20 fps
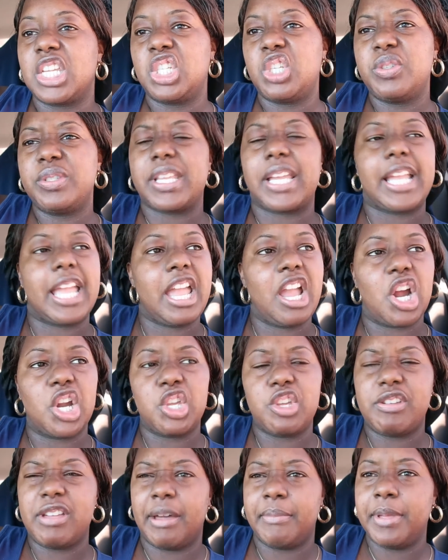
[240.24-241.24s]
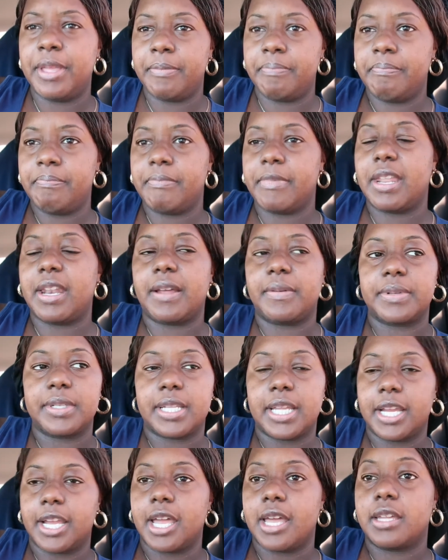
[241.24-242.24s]
And she was like, hey, are you coming? And I was
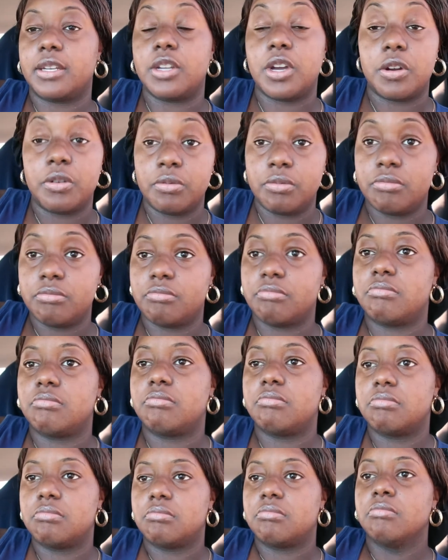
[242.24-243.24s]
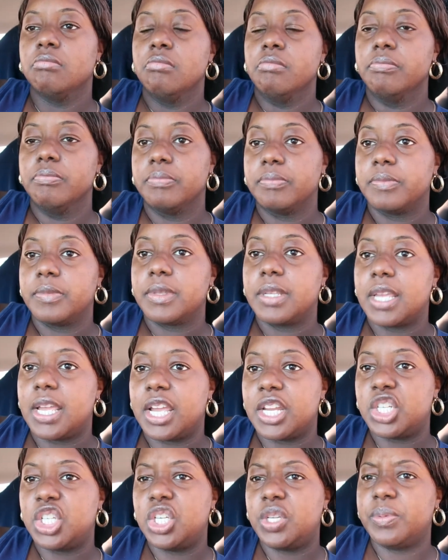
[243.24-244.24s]
like, no.
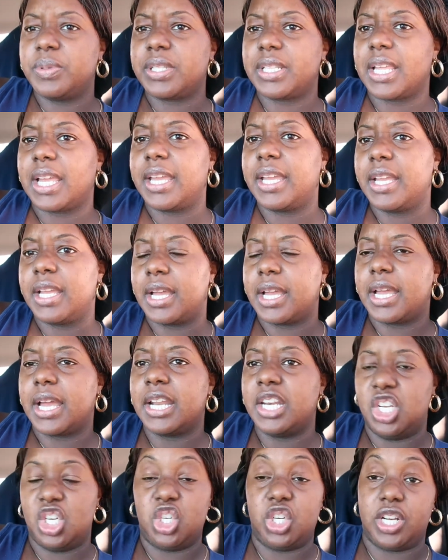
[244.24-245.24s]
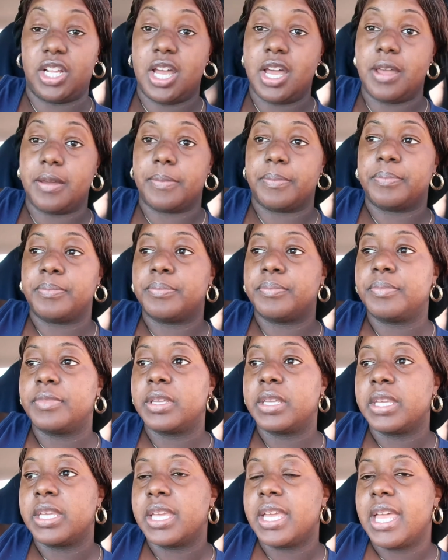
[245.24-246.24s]
And she was like, I need you to come.
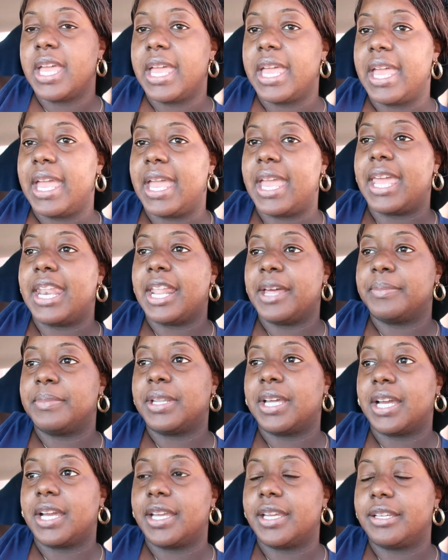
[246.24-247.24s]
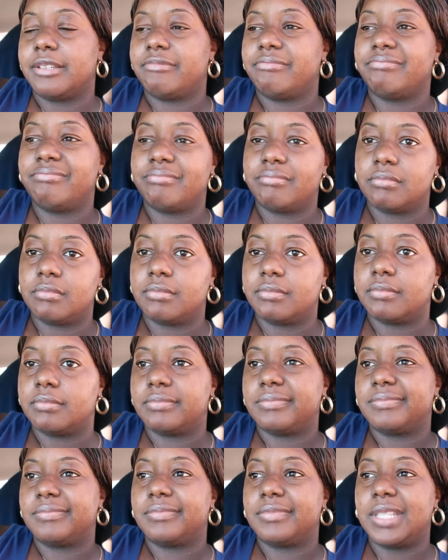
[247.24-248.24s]
And I'm like,
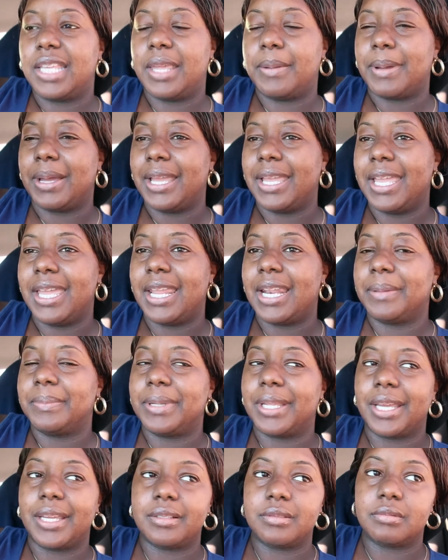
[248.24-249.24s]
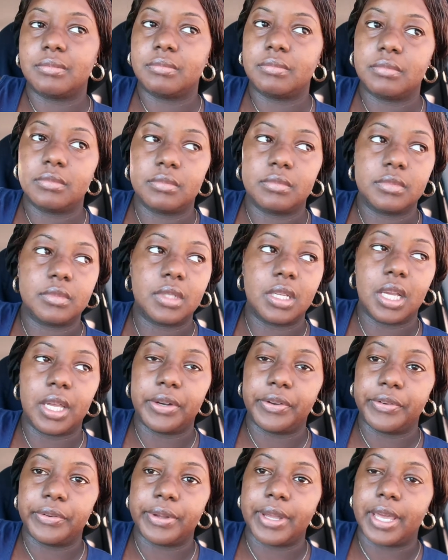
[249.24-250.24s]
in my head, I'm like,
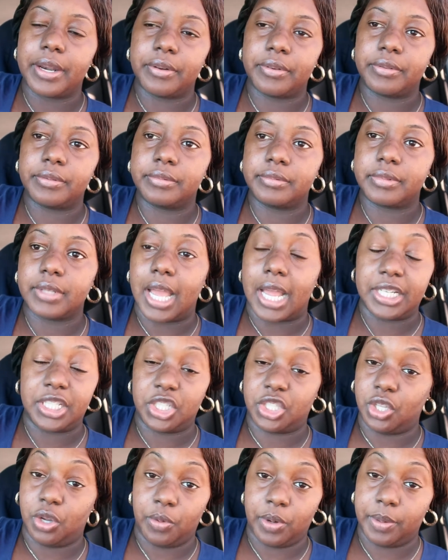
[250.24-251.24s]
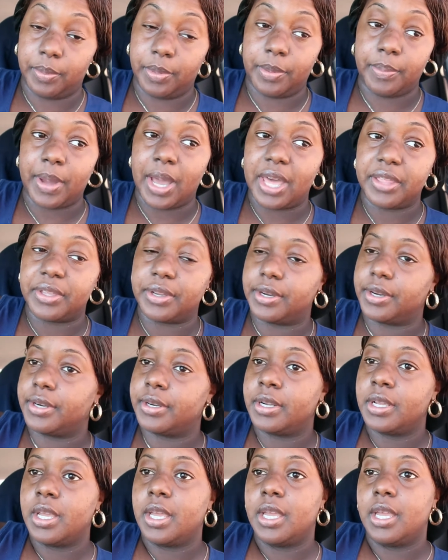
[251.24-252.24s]
I just don't want to be
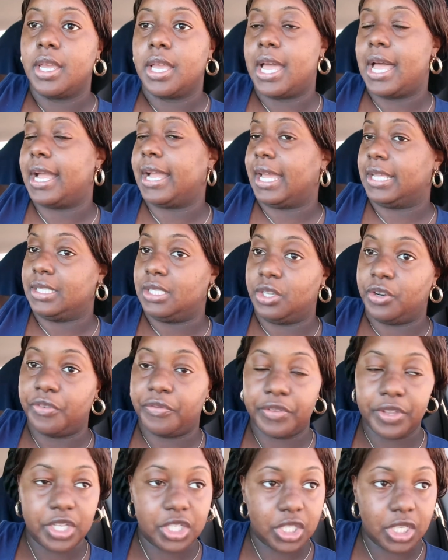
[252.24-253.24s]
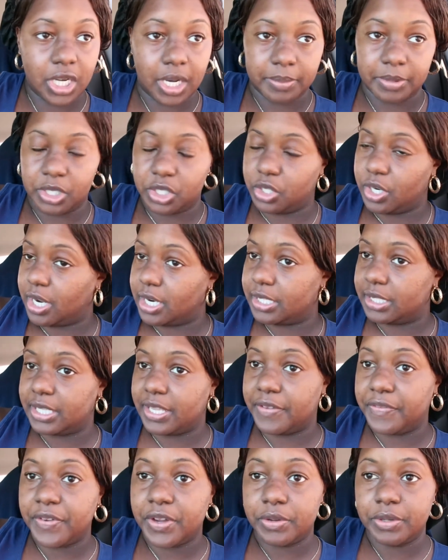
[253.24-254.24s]
bothered. I got tunnel vision. I'm just trying to
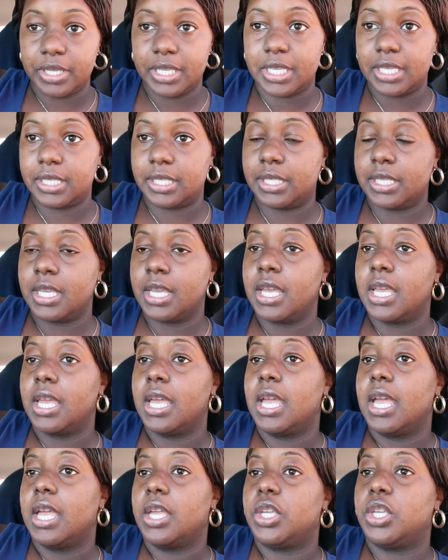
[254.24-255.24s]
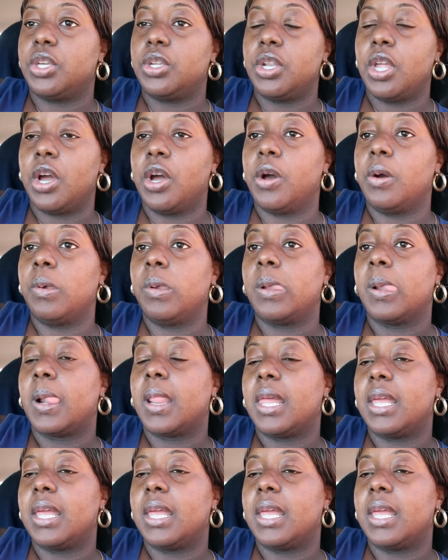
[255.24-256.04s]
stay focused, you know?